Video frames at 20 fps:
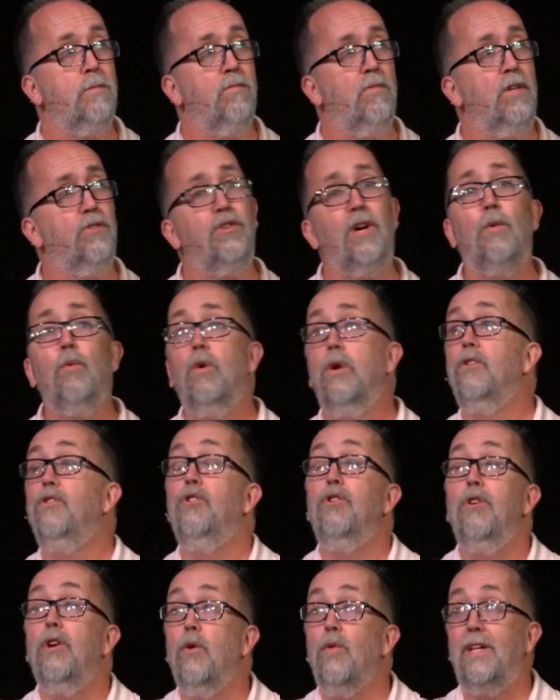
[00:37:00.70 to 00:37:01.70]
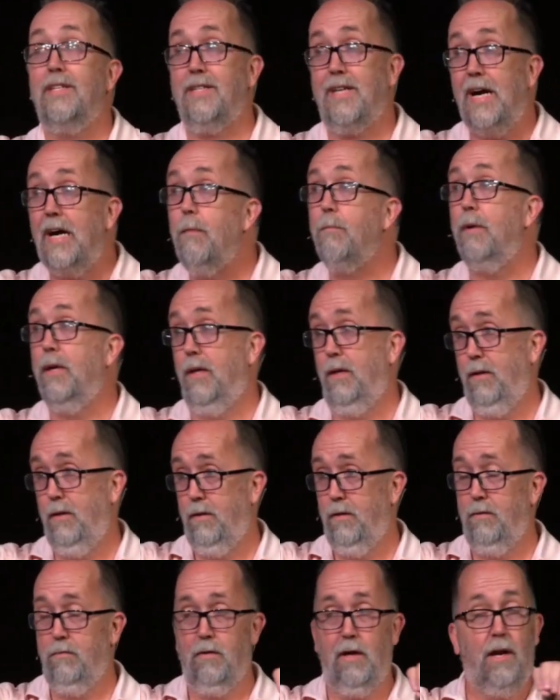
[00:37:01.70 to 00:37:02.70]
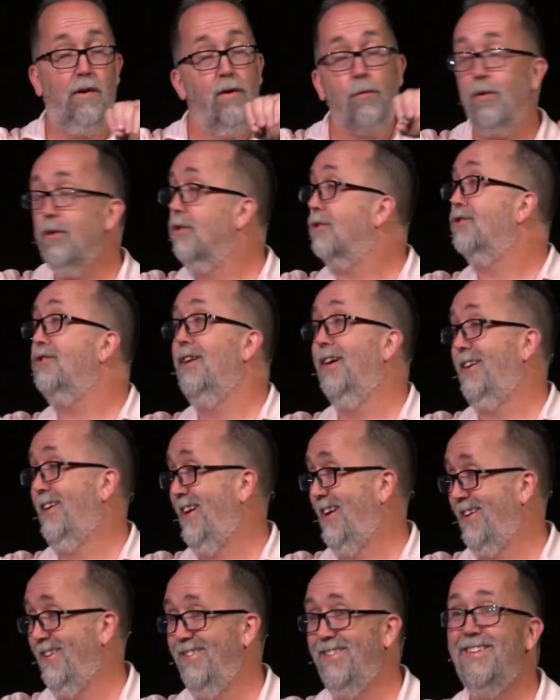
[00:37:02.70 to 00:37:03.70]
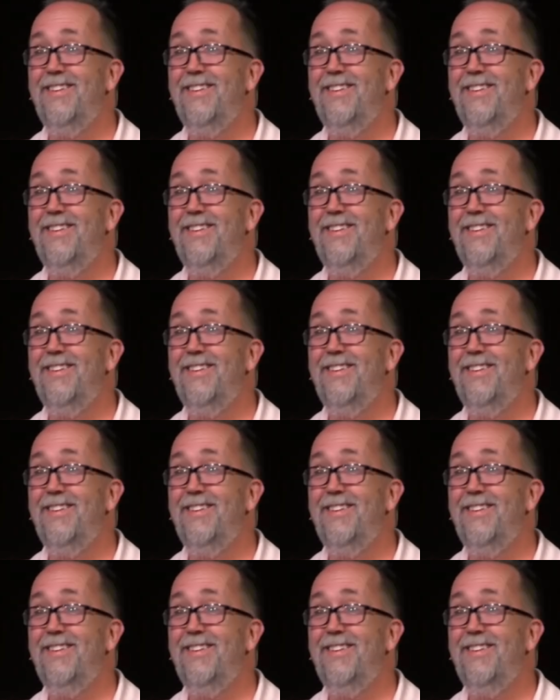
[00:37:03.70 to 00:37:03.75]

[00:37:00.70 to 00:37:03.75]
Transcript: So I want you to know that's coming. I don't know what it looks like yet.